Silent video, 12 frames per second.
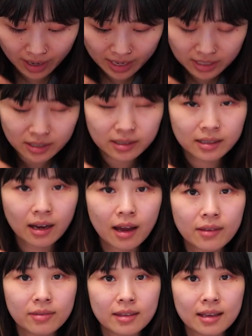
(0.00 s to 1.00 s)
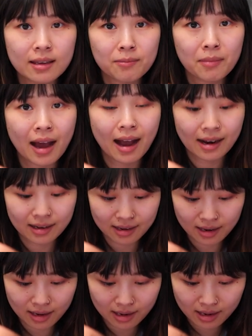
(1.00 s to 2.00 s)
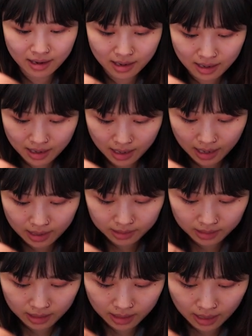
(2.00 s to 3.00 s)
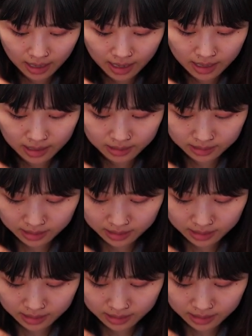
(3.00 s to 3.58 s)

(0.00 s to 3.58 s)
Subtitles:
I just cut the magnet at the end